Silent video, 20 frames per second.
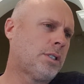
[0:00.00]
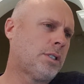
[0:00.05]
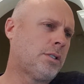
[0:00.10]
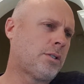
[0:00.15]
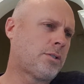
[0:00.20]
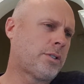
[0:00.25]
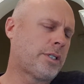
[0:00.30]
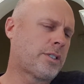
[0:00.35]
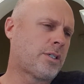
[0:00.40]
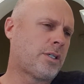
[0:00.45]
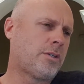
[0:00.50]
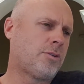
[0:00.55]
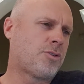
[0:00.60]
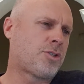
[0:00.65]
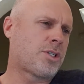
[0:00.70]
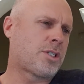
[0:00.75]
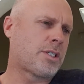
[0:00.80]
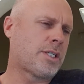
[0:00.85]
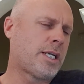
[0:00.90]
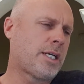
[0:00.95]
Looks like a little
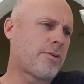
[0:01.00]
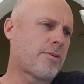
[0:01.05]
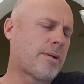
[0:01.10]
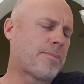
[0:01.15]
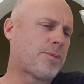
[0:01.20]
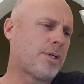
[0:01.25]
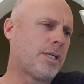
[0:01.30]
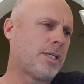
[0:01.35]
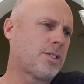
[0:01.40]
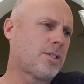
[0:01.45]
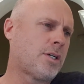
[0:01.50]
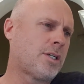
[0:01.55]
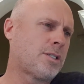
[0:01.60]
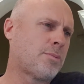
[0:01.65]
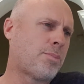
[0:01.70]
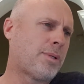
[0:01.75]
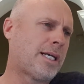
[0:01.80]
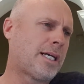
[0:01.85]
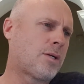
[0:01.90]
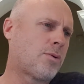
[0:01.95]
snake wrapped around inside of the
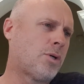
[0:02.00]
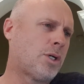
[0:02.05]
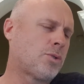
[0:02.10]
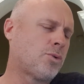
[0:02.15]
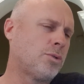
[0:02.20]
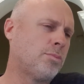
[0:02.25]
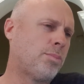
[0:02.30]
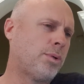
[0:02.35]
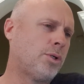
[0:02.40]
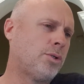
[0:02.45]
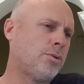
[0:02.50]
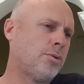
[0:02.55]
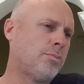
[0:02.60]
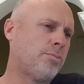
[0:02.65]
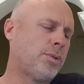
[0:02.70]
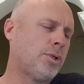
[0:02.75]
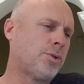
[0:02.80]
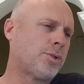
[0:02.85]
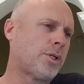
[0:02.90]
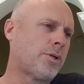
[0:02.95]
black watch with blue
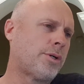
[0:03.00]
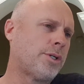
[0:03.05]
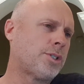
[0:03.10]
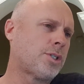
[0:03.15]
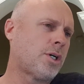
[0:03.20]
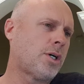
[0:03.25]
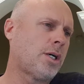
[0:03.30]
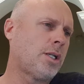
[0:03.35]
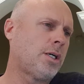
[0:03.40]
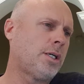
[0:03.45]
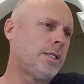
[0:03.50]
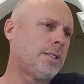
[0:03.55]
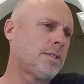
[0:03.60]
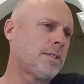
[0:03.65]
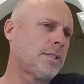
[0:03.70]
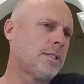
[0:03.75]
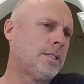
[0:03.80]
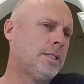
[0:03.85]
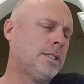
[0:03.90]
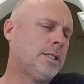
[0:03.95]
and orange
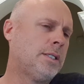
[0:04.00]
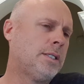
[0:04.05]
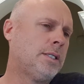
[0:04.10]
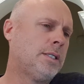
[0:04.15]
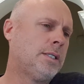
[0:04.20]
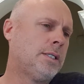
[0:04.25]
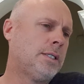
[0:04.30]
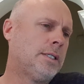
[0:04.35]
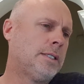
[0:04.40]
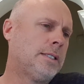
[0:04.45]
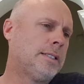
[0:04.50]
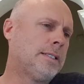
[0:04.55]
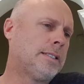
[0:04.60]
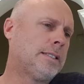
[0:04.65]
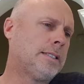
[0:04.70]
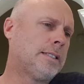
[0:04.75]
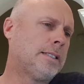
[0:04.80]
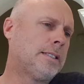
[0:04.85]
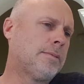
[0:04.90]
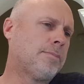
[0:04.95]
highlights.
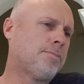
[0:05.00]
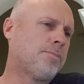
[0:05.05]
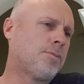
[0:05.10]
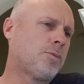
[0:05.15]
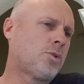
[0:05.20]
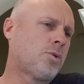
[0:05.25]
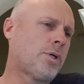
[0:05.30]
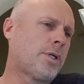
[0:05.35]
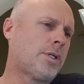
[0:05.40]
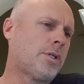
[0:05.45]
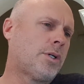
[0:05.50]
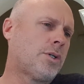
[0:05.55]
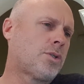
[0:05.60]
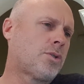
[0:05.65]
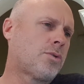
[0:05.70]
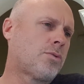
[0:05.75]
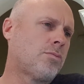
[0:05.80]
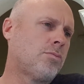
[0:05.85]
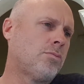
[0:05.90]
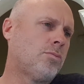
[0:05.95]
Quite a
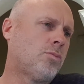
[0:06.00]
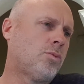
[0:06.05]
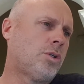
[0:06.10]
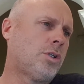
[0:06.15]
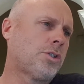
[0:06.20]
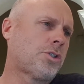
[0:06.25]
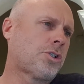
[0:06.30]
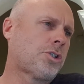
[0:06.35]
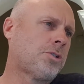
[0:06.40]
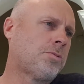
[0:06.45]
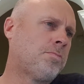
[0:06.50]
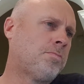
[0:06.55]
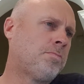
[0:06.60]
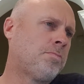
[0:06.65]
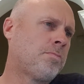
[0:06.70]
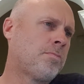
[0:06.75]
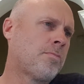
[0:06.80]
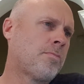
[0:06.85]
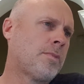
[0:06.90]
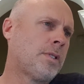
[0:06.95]
nice watch,
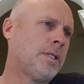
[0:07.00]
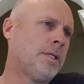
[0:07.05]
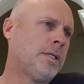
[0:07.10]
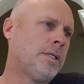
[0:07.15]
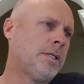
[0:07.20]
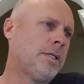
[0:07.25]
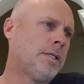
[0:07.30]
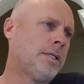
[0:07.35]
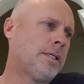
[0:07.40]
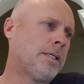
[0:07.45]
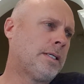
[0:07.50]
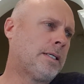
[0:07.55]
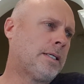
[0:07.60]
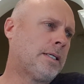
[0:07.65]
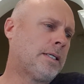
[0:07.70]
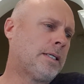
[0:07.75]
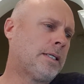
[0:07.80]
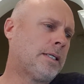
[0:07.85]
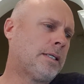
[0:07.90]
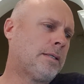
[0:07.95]

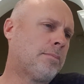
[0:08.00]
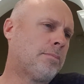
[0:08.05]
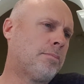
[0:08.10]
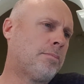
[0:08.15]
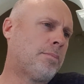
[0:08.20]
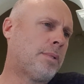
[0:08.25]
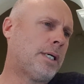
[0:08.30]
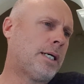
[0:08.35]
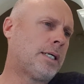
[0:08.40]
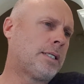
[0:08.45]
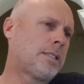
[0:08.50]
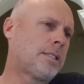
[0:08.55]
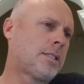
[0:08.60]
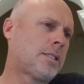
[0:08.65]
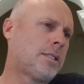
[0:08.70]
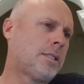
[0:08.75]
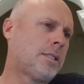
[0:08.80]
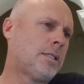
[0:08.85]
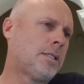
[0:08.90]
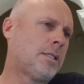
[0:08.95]
but
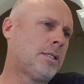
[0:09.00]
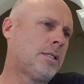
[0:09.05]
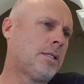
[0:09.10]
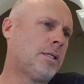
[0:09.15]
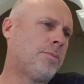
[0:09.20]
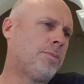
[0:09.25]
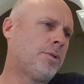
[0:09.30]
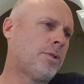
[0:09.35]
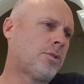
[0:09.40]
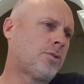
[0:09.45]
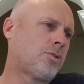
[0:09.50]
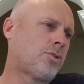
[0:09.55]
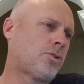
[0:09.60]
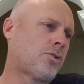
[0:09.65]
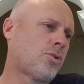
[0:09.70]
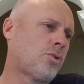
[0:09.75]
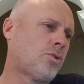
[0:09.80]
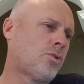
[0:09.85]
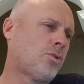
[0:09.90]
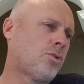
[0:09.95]
I'm not
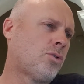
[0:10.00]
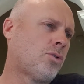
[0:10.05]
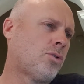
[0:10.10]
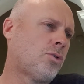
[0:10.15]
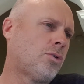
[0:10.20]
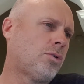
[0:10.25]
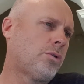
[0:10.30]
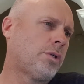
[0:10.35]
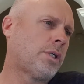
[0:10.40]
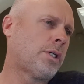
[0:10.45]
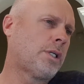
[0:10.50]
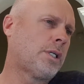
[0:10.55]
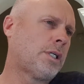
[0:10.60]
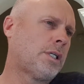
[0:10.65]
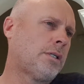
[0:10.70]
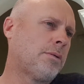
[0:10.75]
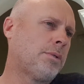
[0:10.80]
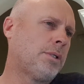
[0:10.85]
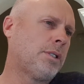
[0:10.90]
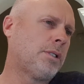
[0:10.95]
sure, where
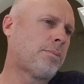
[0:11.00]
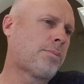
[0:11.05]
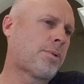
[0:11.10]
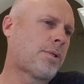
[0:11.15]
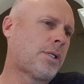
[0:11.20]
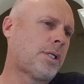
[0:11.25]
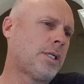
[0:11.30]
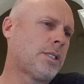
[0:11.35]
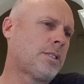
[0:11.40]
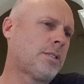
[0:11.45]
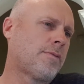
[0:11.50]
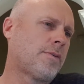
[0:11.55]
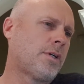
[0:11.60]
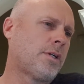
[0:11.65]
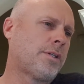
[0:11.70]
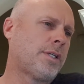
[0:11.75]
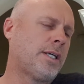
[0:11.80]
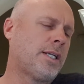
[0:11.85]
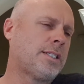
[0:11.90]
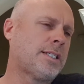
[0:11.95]
are we? The price I've got
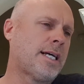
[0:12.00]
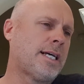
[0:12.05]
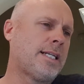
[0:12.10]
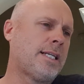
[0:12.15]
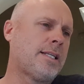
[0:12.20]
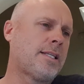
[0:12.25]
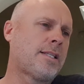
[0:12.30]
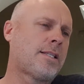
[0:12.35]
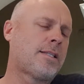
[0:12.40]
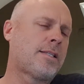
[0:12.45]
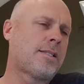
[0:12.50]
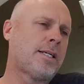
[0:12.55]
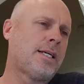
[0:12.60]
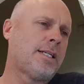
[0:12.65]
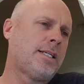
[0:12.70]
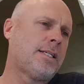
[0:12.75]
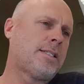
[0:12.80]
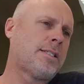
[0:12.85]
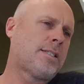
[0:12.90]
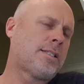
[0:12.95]
on that is
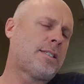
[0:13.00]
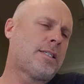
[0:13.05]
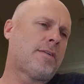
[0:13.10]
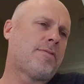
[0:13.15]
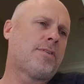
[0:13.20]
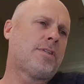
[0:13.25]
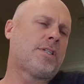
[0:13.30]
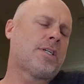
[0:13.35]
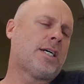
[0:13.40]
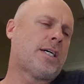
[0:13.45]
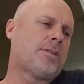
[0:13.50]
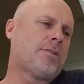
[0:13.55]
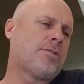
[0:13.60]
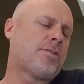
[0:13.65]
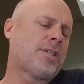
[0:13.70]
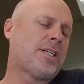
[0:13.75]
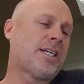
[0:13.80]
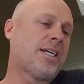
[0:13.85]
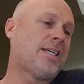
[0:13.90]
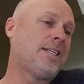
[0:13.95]
87 to
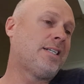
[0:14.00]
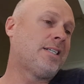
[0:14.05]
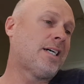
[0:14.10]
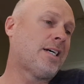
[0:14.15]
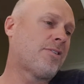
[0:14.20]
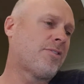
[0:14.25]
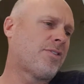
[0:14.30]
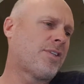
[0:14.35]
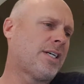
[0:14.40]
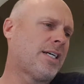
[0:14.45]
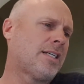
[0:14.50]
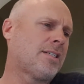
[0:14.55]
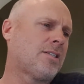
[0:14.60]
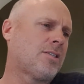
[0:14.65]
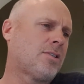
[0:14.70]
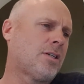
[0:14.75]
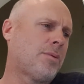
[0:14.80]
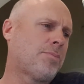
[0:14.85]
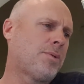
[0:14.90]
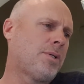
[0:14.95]
100,000, 80 to
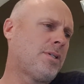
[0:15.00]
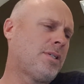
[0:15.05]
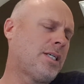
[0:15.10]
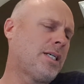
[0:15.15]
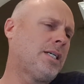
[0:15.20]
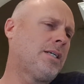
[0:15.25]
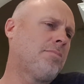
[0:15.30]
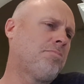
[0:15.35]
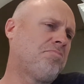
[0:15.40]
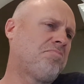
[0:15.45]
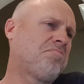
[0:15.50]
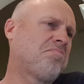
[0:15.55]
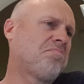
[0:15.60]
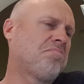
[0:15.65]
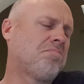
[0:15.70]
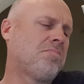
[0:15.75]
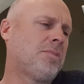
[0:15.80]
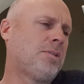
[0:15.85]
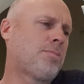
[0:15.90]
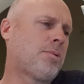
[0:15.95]
100,000 type thing. Yeah,
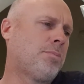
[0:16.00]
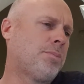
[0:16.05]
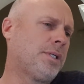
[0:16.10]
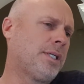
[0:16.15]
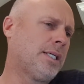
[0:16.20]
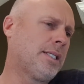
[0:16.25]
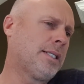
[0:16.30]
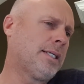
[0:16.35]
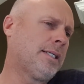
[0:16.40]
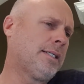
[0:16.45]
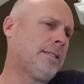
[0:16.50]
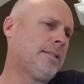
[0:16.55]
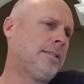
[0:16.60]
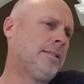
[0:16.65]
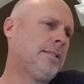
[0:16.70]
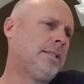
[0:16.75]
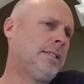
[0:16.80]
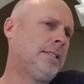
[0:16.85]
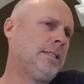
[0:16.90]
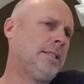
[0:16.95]
you'll probably get that.
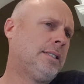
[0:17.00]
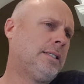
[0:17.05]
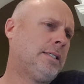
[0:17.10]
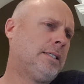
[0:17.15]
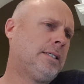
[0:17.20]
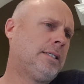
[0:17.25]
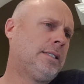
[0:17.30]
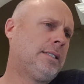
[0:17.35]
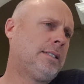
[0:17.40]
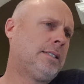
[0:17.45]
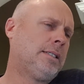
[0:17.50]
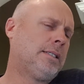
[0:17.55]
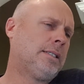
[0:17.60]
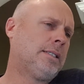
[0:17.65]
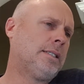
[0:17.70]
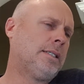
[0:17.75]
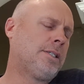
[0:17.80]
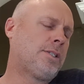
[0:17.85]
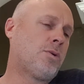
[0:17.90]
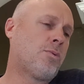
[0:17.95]

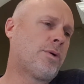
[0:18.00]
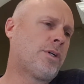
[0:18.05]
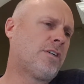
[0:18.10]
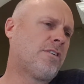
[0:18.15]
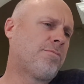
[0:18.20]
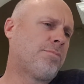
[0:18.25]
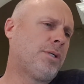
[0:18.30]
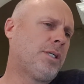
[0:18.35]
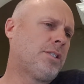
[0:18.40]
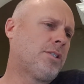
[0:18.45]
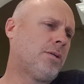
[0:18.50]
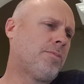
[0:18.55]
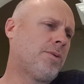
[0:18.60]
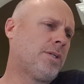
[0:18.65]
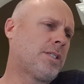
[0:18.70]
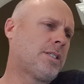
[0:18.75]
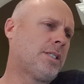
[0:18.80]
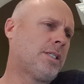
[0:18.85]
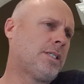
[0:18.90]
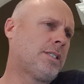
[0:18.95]
It's a one-off piece,
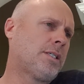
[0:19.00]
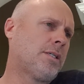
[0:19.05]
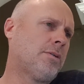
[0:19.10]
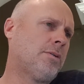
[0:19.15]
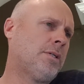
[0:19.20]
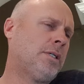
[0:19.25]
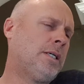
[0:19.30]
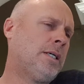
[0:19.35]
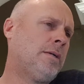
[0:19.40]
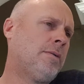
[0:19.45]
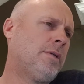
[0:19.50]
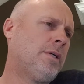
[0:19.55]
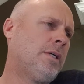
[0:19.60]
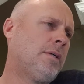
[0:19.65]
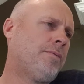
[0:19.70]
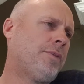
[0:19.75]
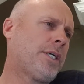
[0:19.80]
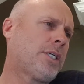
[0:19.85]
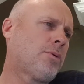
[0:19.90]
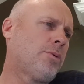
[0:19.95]
obviously. So,
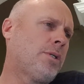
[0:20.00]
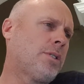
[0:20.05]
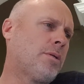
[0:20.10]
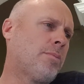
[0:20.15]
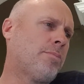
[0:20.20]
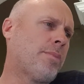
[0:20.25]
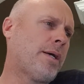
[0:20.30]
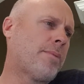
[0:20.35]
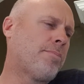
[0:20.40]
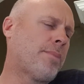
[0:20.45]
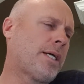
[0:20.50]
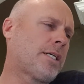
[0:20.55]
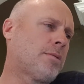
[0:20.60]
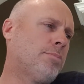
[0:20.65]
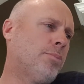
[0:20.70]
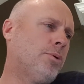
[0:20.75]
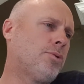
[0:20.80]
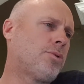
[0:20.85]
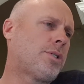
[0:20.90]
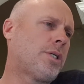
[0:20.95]
next one is a Max
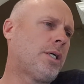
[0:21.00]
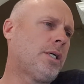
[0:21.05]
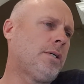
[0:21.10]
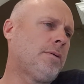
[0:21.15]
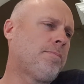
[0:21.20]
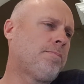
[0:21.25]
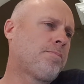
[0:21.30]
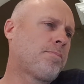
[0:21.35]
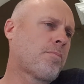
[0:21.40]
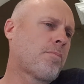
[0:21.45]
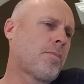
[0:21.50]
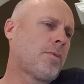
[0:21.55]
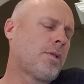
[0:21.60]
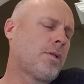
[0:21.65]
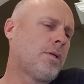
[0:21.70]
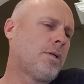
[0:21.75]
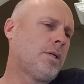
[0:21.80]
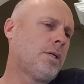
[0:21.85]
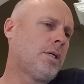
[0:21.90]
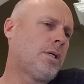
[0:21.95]
Busser.
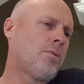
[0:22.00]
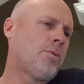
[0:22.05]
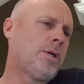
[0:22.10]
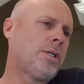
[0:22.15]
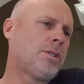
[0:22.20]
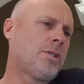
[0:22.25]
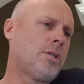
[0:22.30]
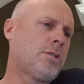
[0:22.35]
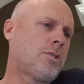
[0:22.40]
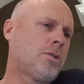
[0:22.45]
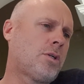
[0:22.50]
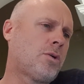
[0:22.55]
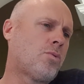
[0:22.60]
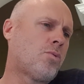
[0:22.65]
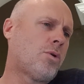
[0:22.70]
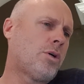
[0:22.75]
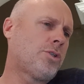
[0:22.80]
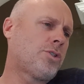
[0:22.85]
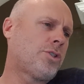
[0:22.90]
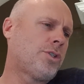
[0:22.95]
It's not a
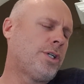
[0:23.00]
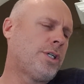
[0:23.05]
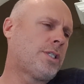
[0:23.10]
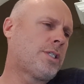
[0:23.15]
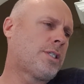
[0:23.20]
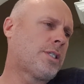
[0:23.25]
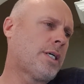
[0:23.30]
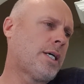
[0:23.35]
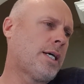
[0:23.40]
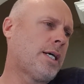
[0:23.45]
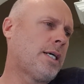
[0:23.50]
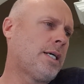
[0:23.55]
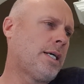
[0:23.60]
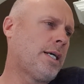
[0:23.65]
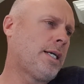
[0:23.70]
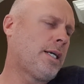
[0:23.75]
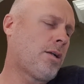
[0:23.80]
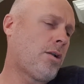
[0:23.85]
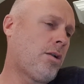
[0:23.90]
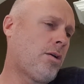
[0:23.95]
watch; it's
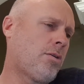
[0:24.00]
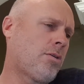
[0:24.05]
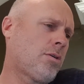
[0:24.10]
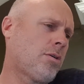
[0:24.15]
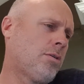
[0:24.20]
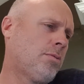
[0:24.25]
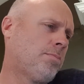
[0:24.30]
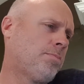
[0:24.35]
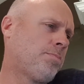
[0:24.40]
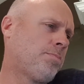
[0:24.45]
a clock.